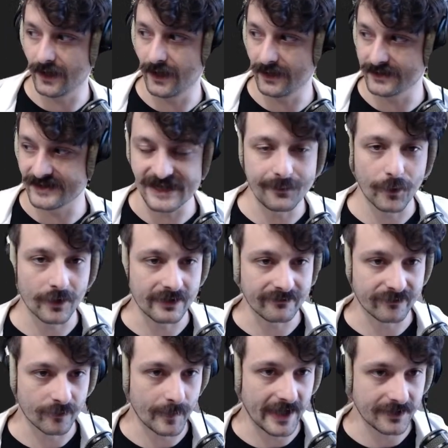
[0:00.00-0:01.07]
deeper
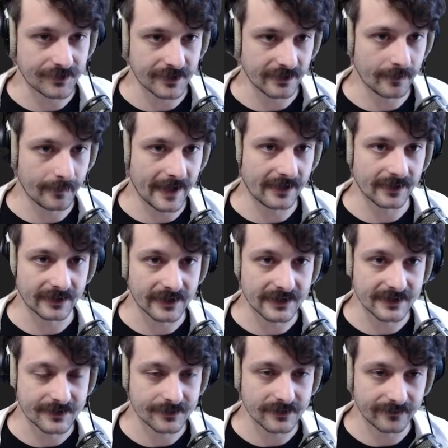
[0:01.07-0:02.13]
information about like the
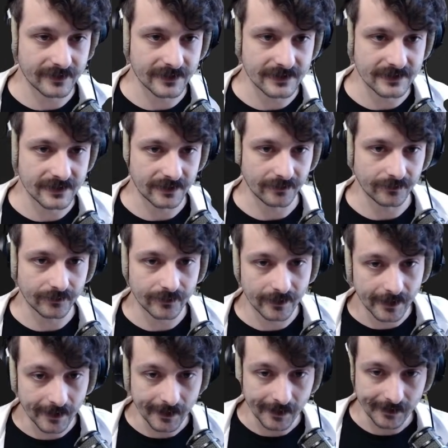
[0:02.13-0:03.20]
history of these things.
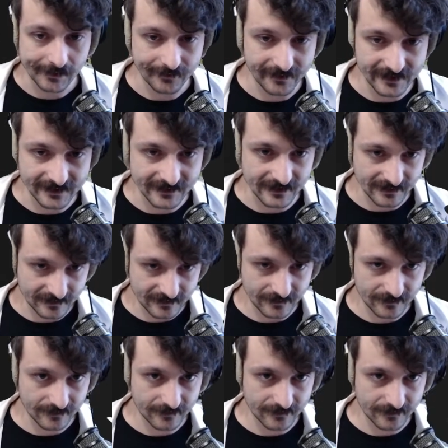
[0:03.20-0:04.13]
This is